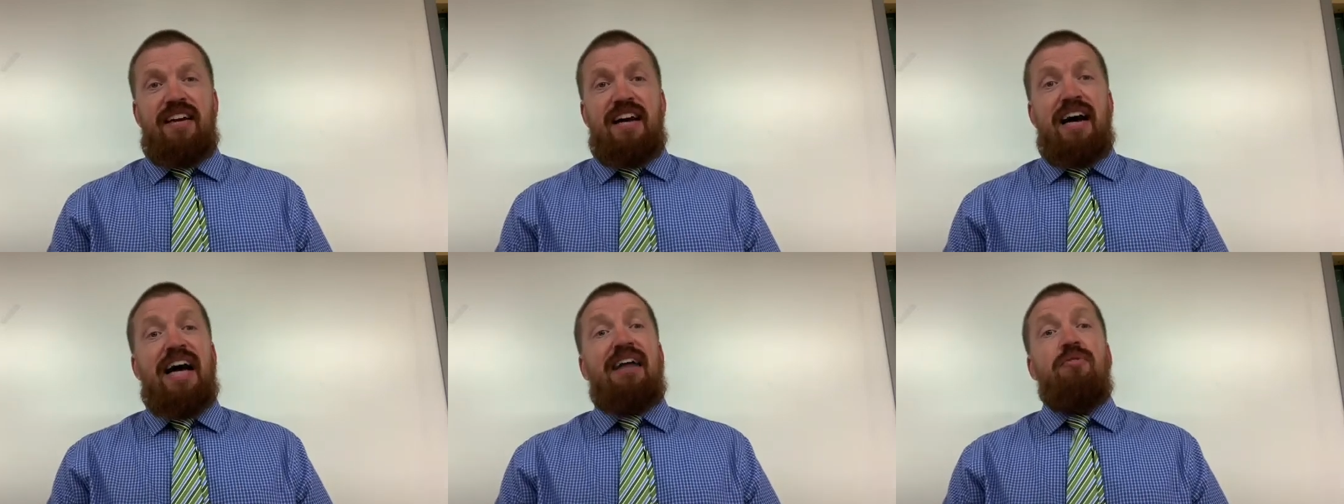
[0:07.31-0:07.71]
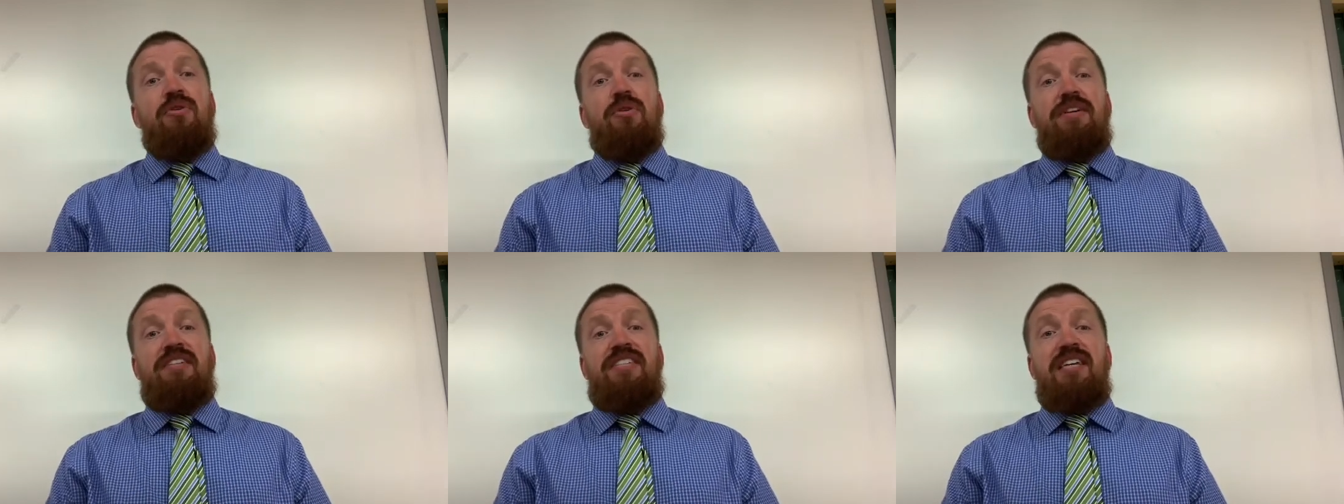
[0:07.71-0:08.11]
I'm going
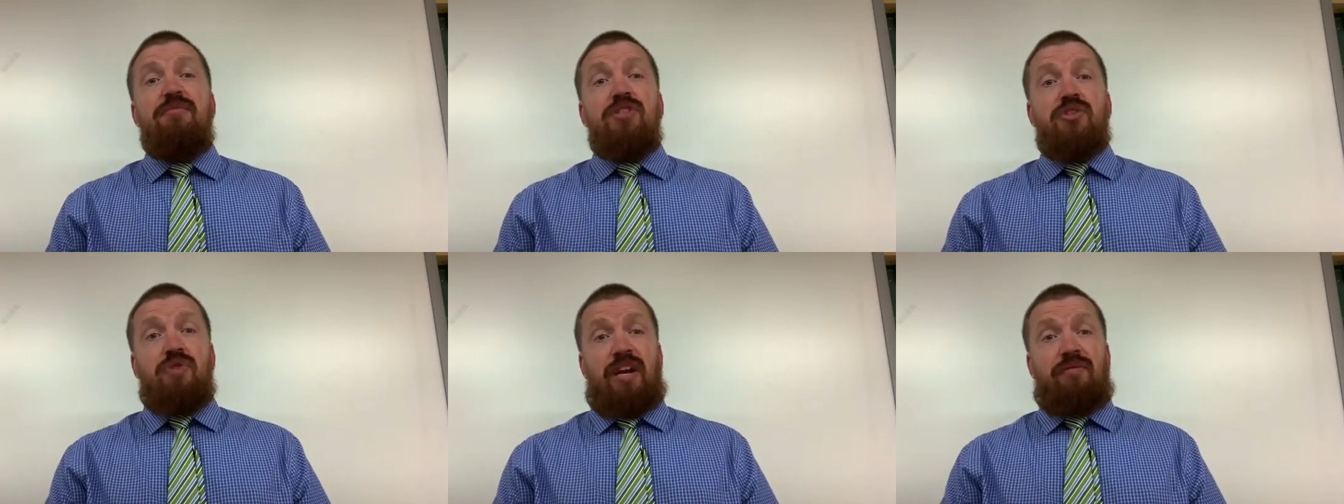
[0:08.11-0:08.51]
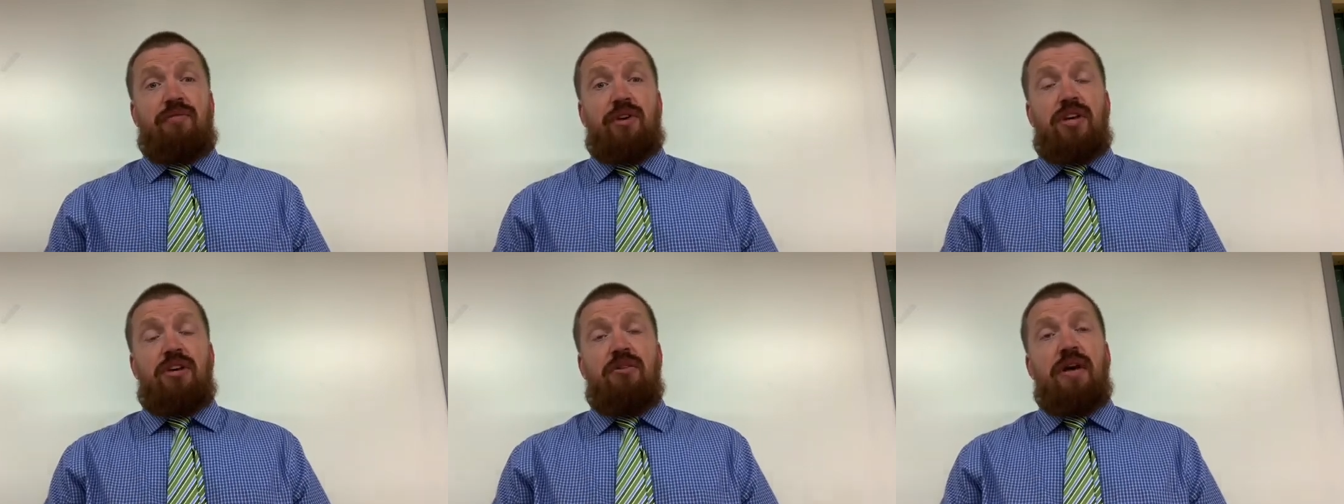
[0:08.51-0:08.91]
to demonstrate for
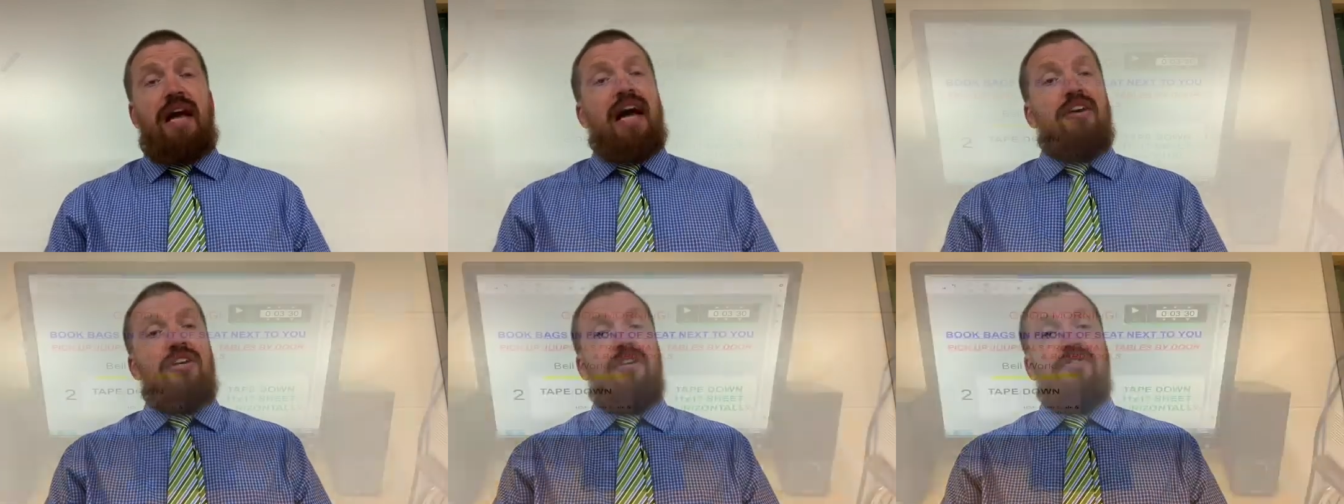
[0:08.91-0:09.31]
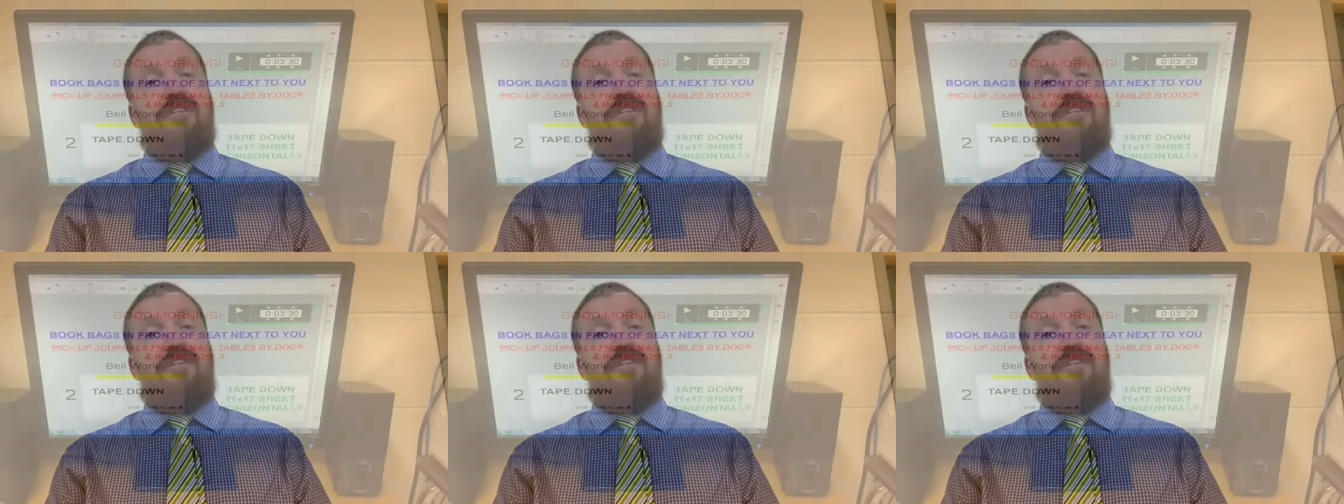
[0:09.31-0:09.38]
you how to use a